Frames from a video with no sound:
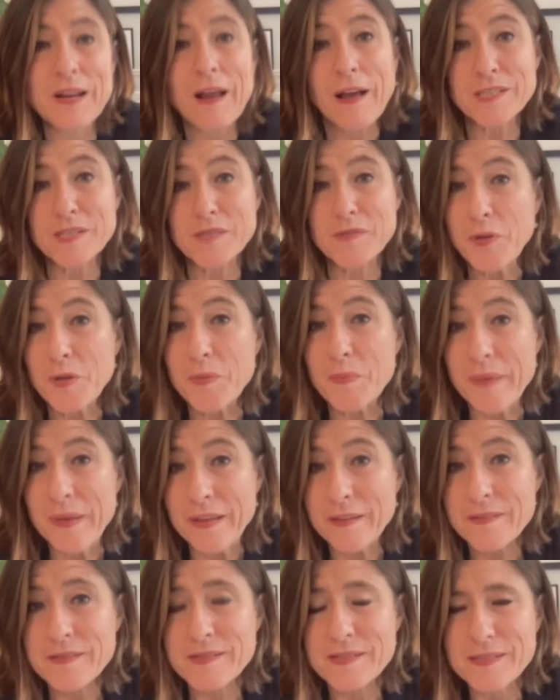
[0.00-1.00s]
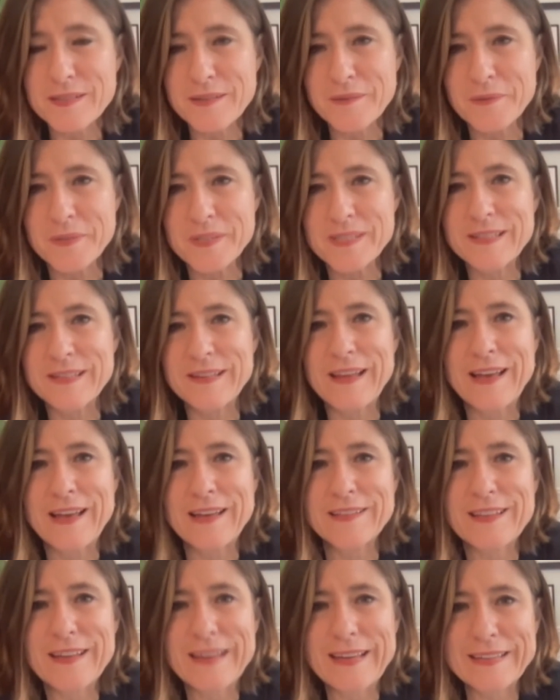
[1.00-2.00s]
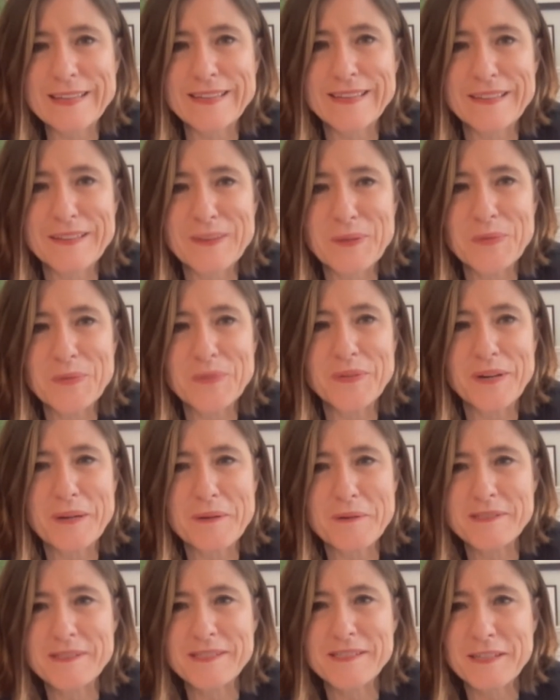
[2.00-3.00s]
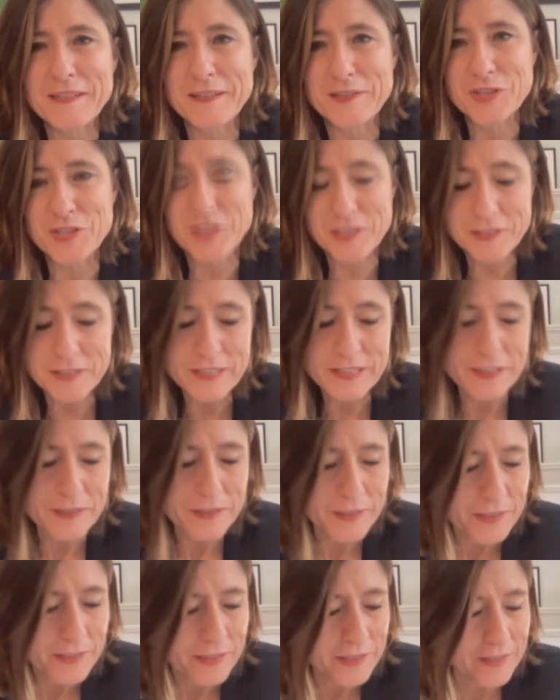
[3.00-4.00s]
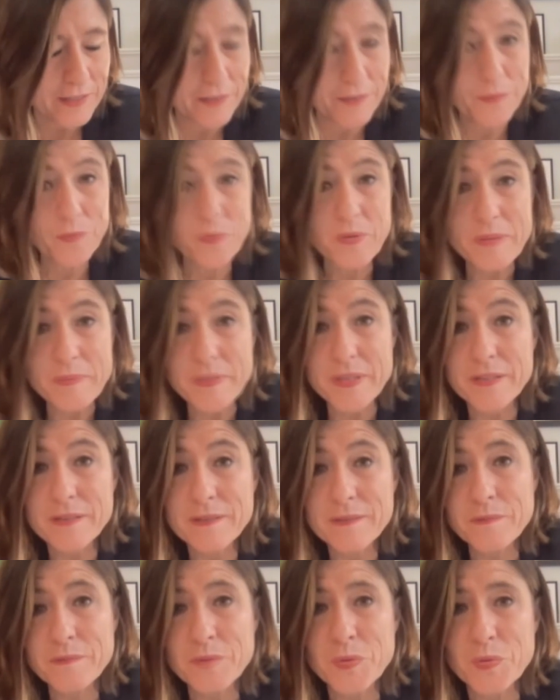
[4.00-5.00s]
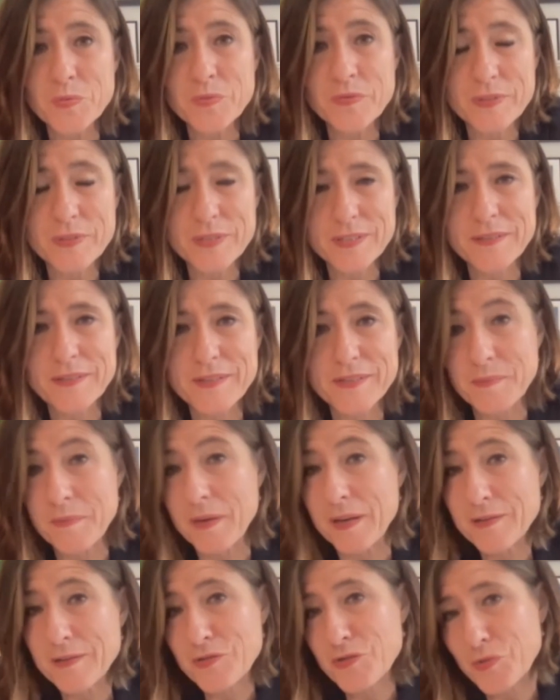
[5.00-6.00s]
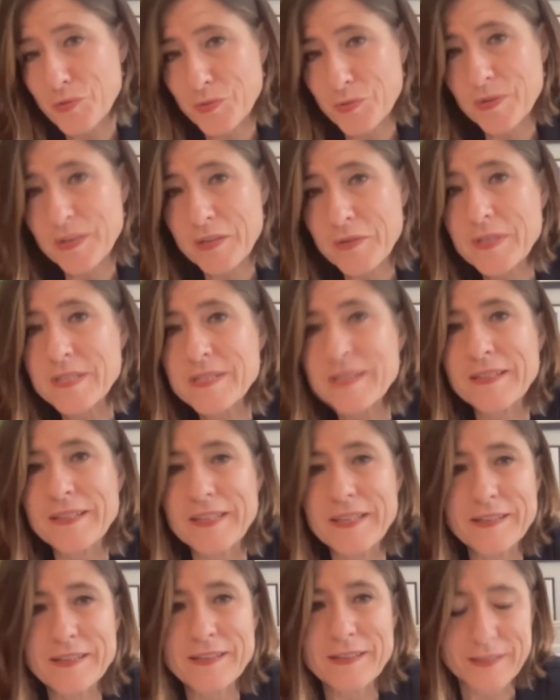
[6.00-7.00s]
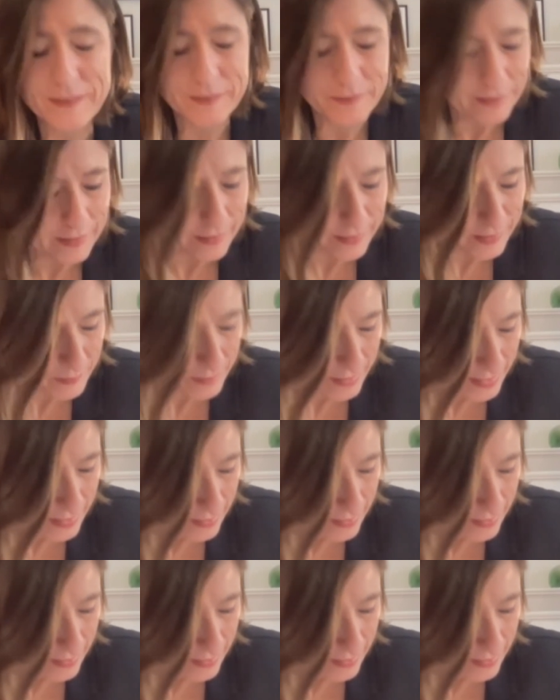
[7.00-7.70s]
of the last few myths that we still had hanging over our discussion. Women move as much or increasingly as